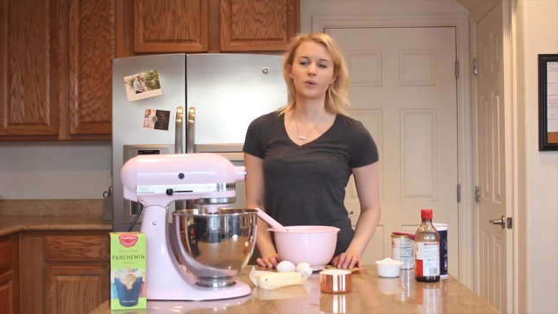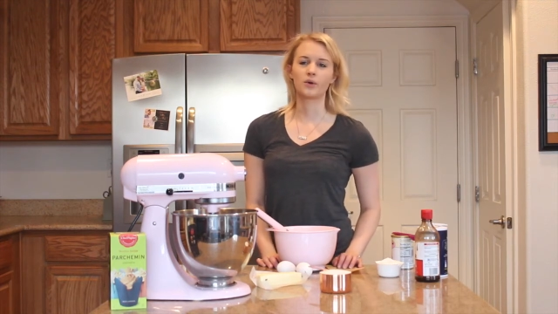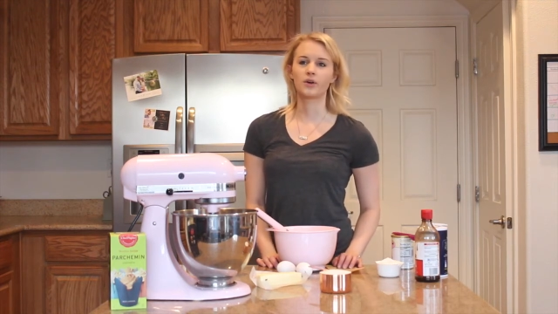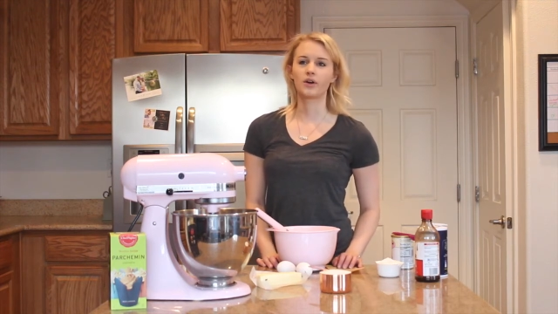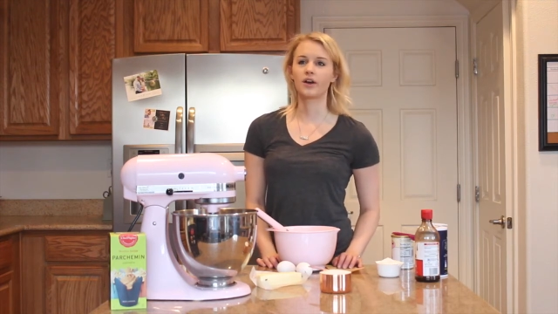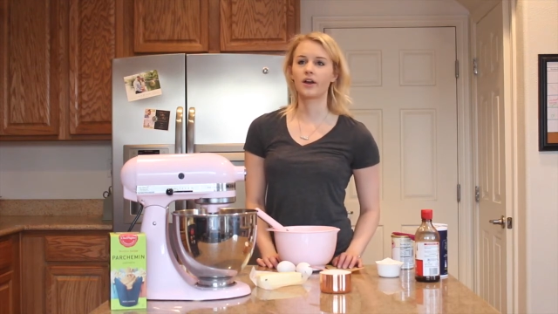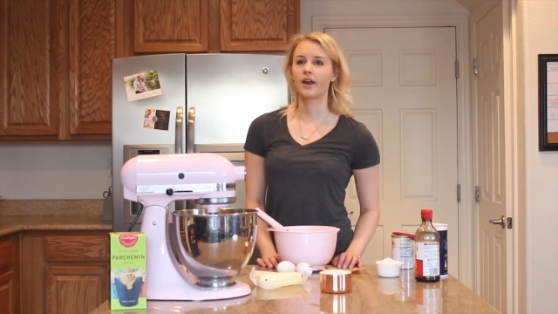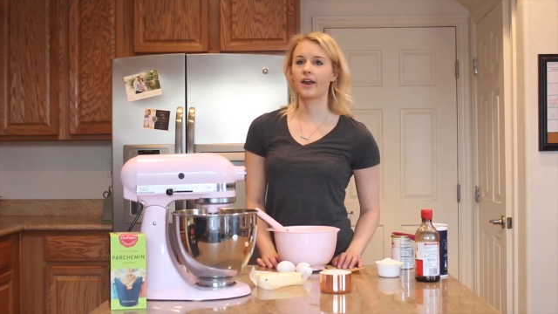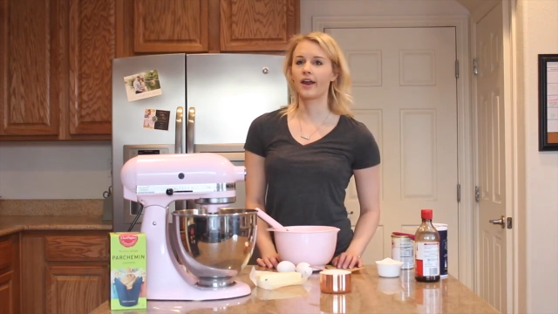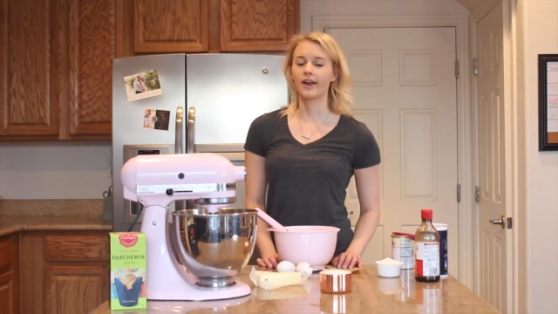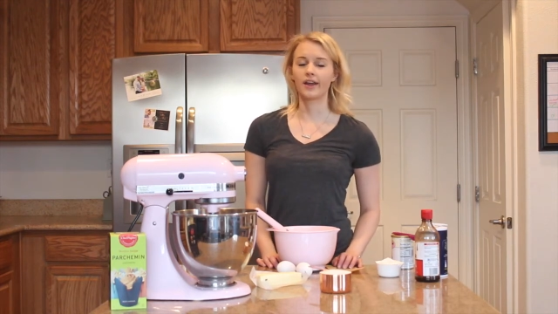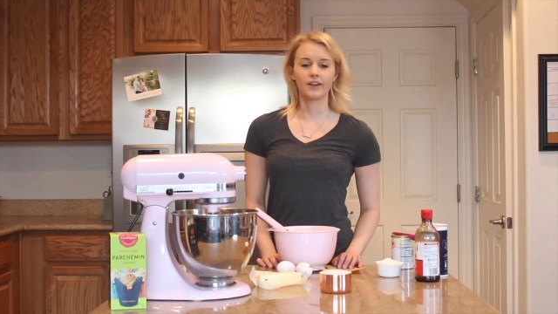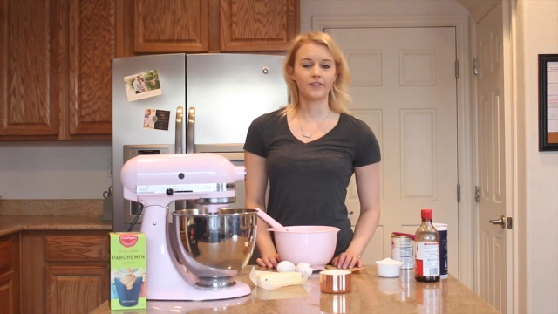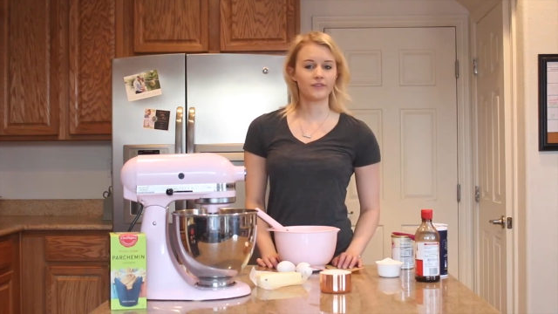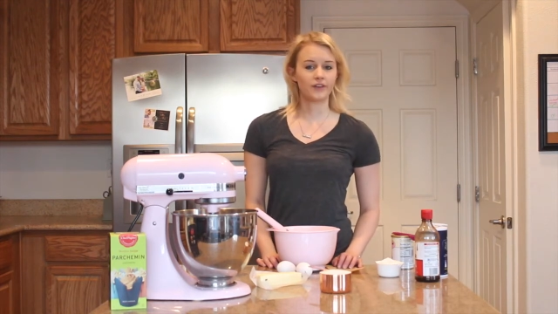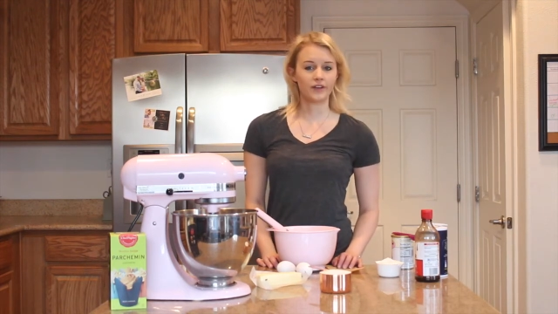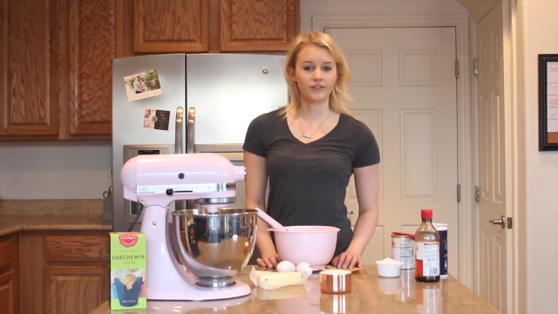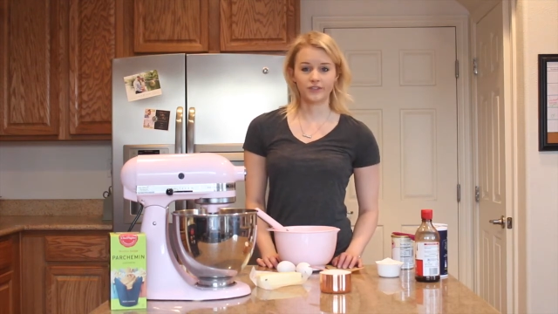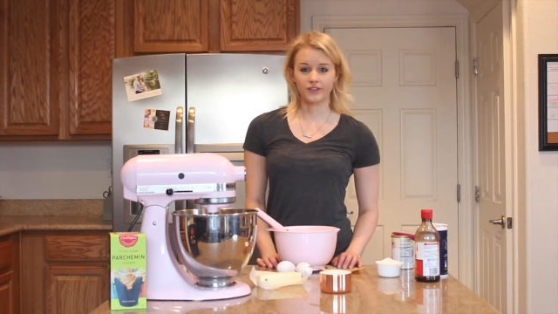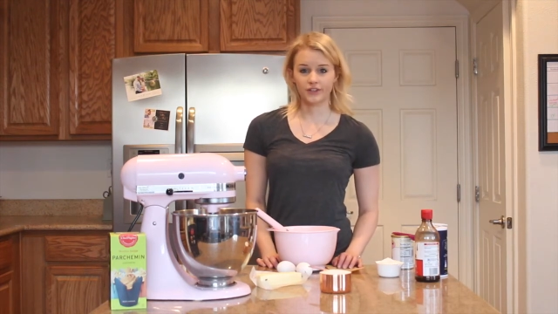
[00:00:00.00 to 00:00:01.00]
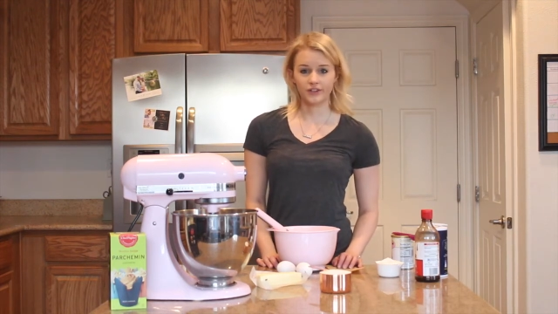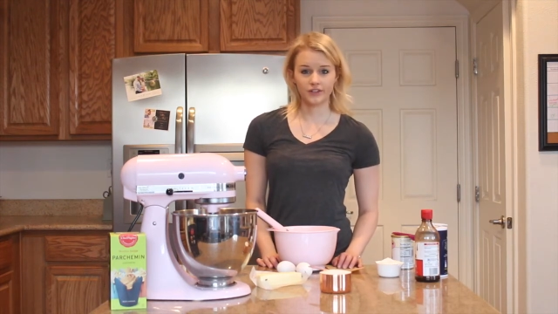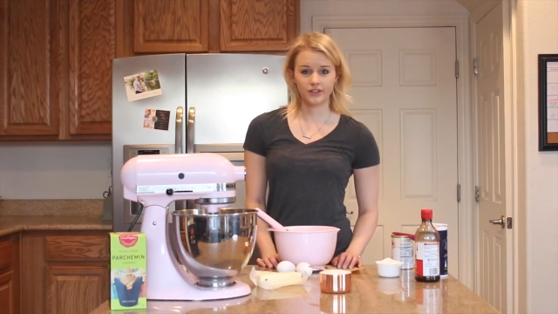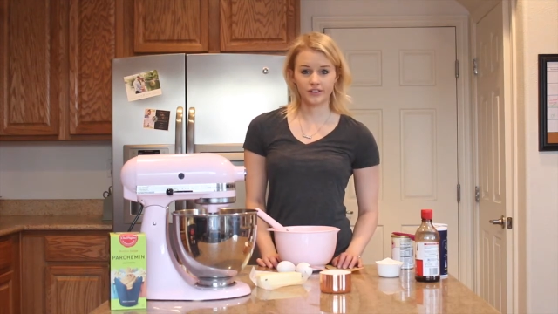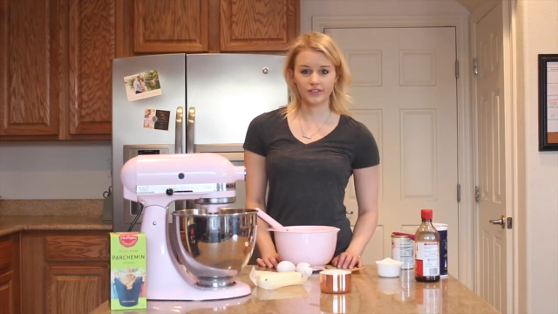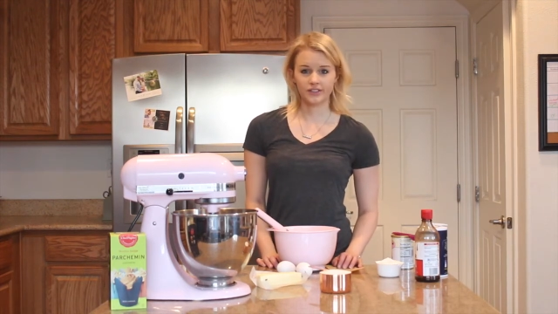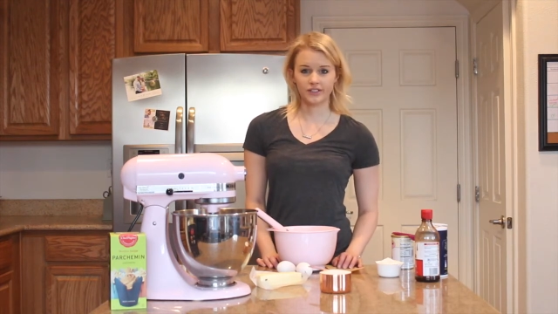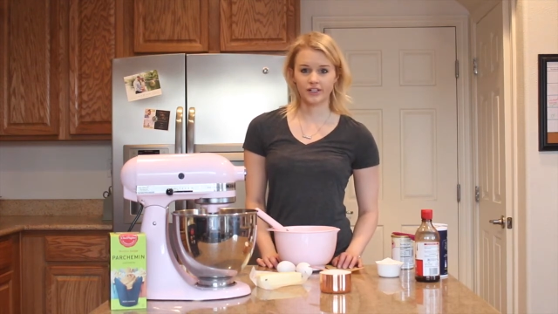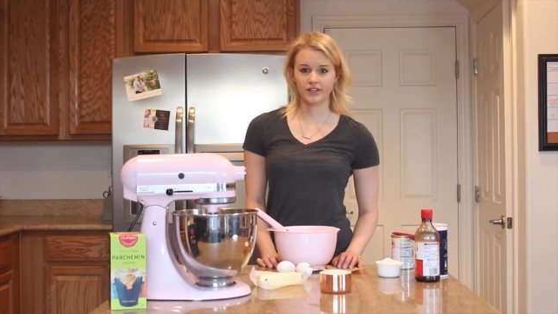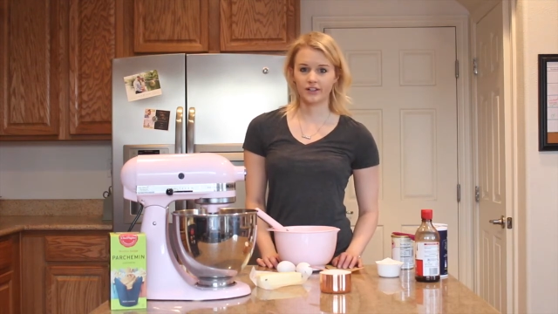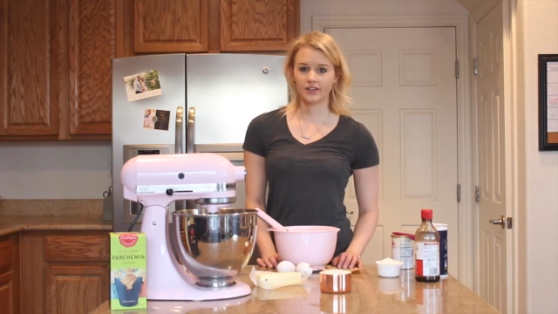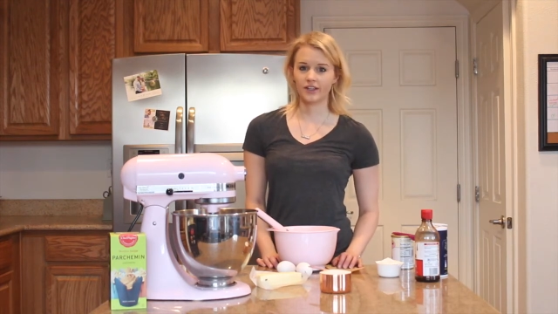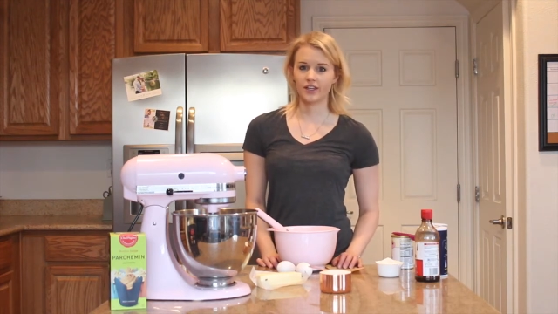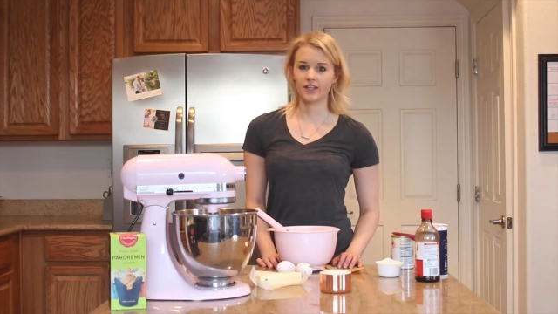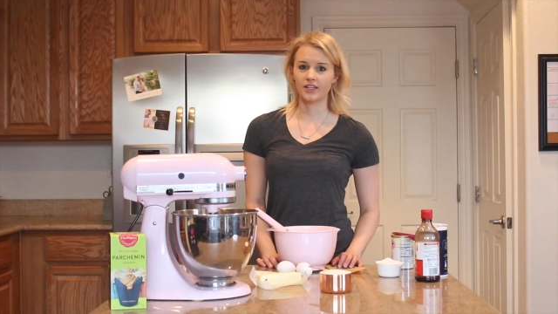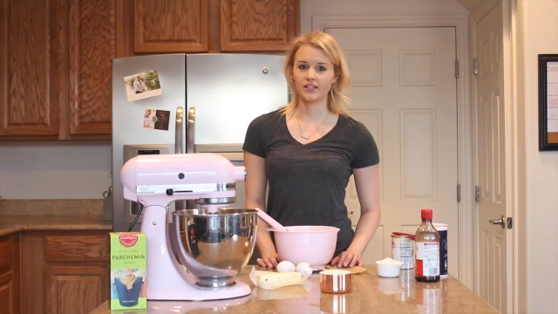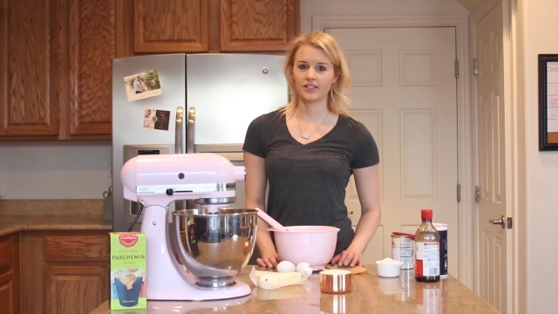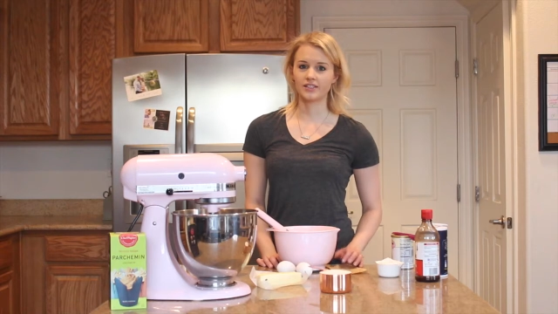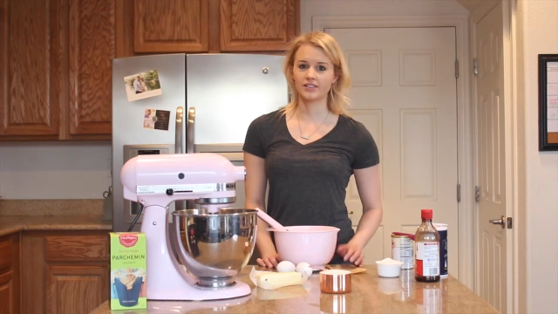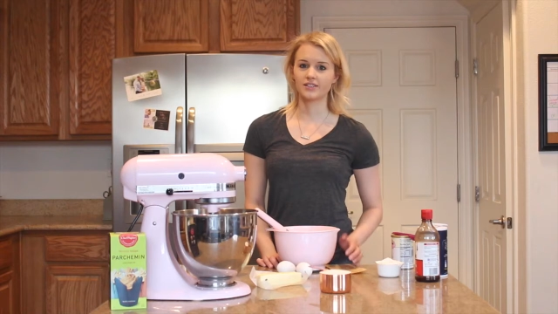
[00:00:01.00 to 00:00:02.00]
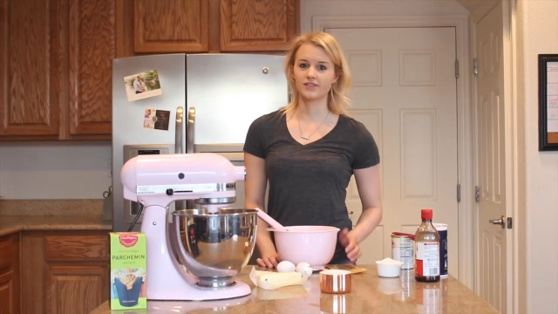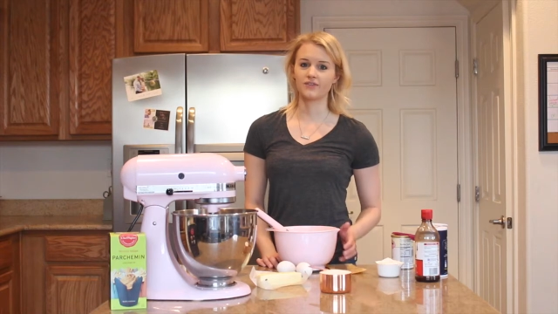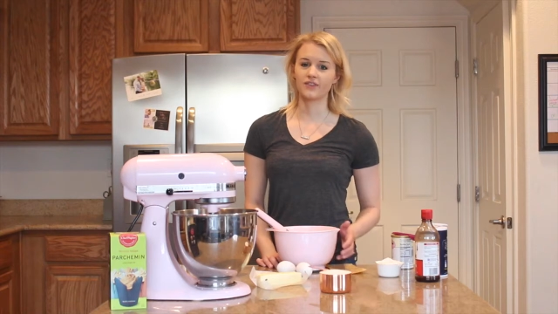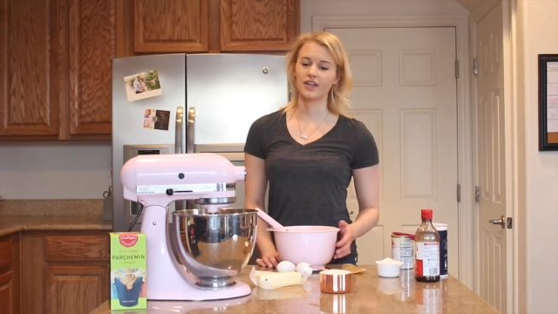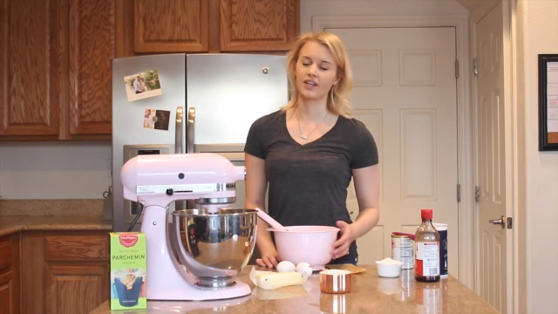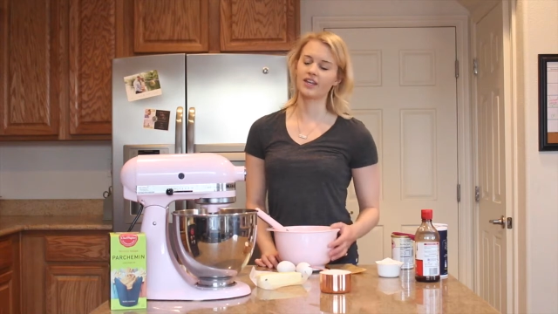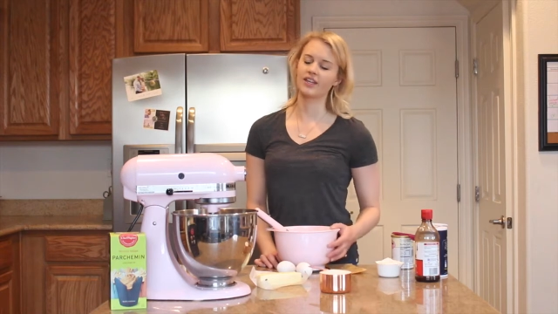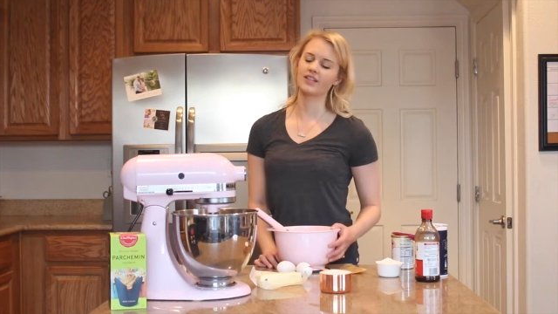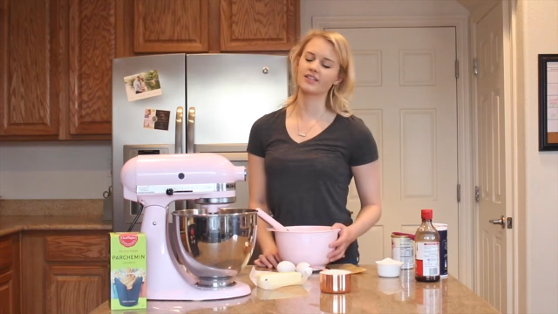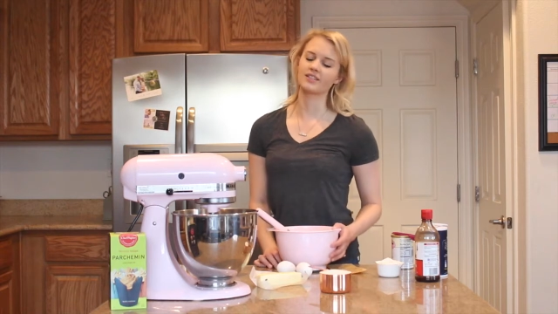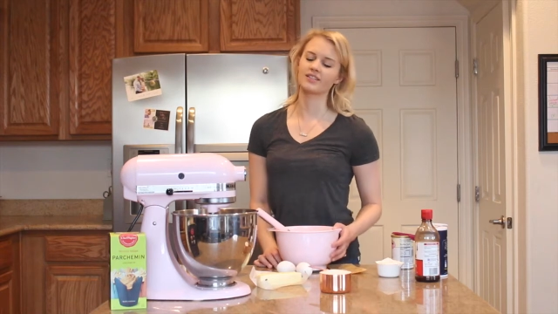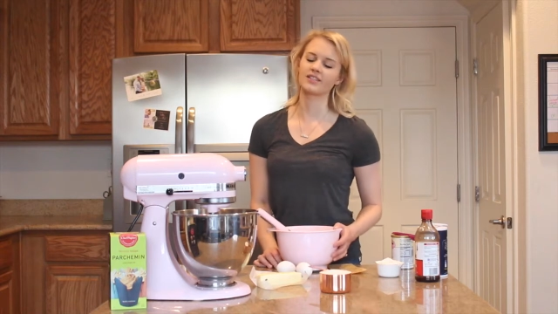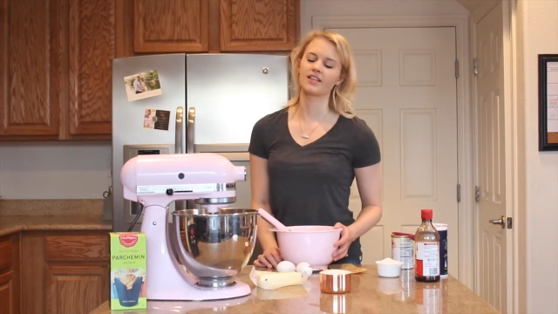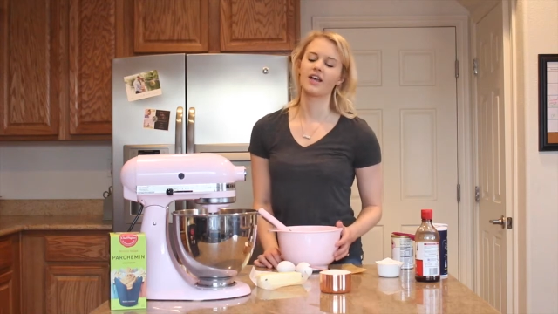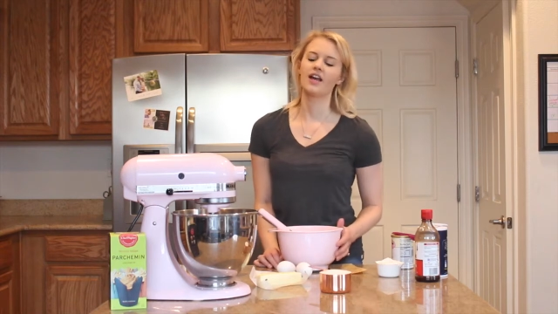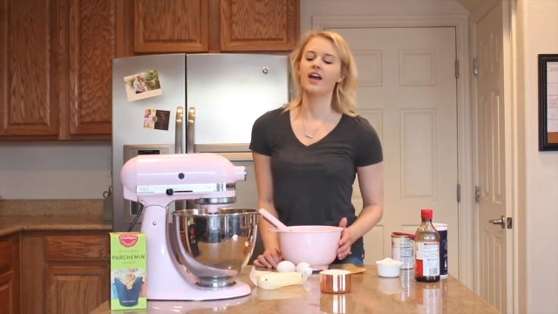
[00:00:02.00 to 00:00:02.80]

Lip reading: or 85 degrees here like it is in Vegas,